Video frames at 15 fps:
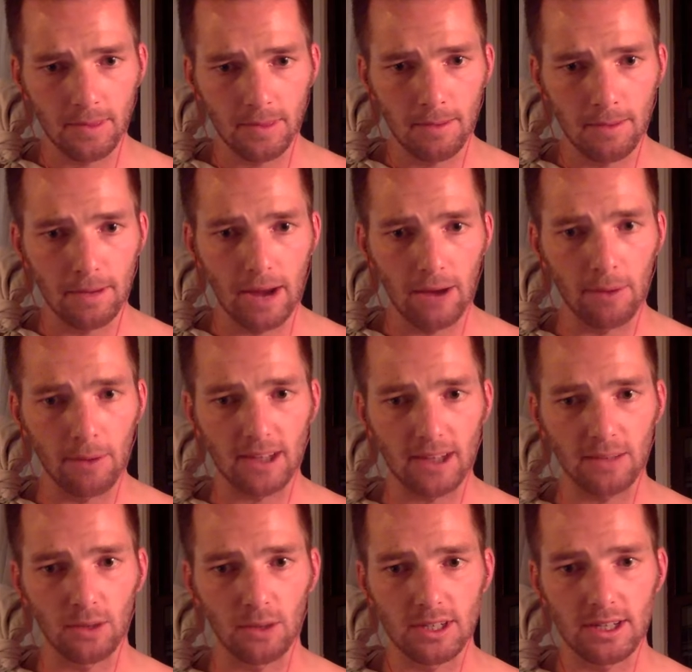But now we're back to
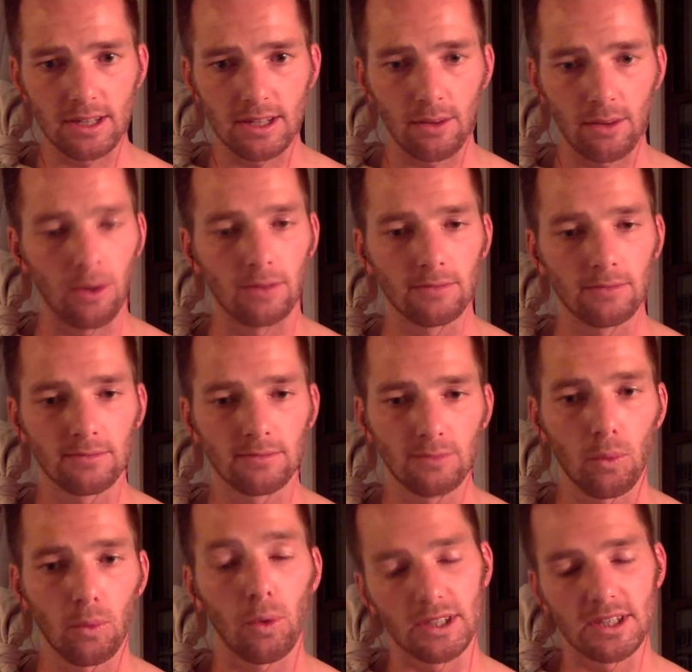1 C. Oh, well,
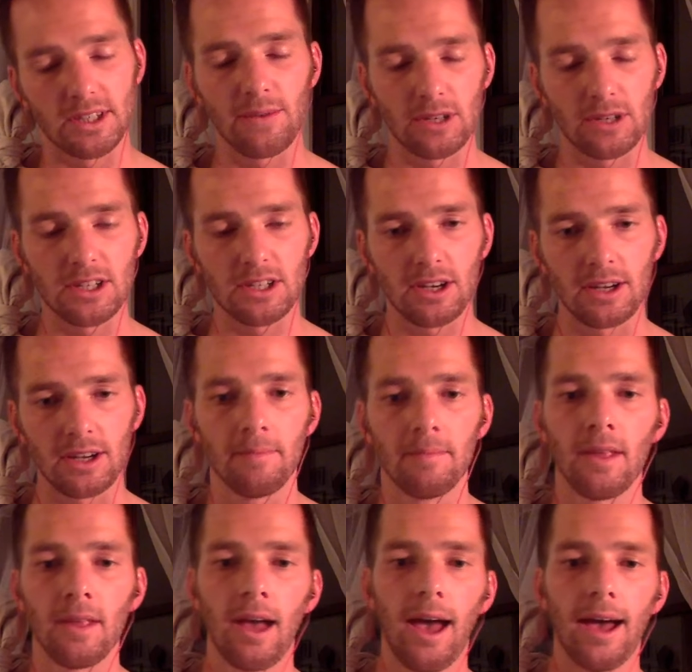1 C, which is good,
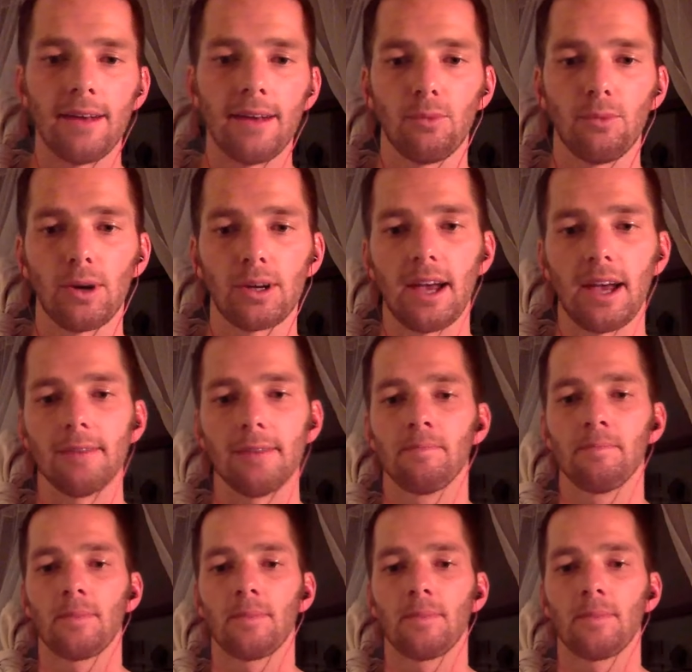and 1 Kate.